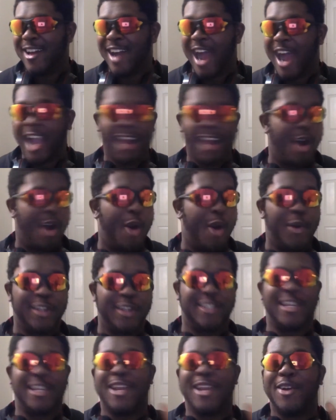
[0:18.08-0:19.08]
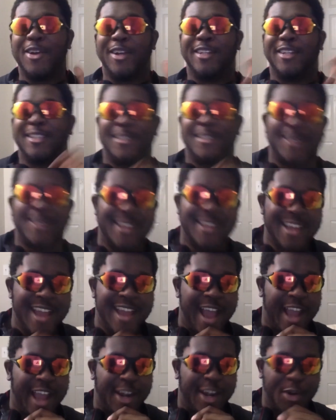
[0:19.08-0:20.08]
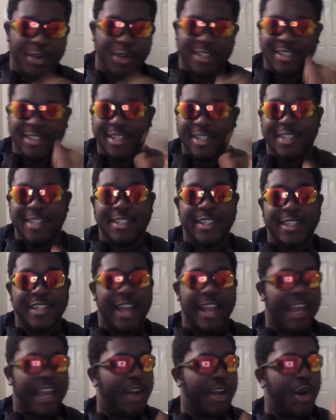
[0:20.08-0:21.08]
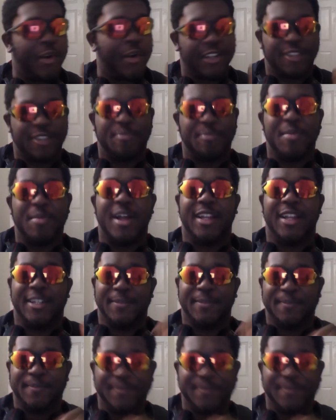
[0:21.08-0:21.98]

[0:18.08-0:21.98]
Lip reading: I could always hear it. I could always sense it. I could always smell it.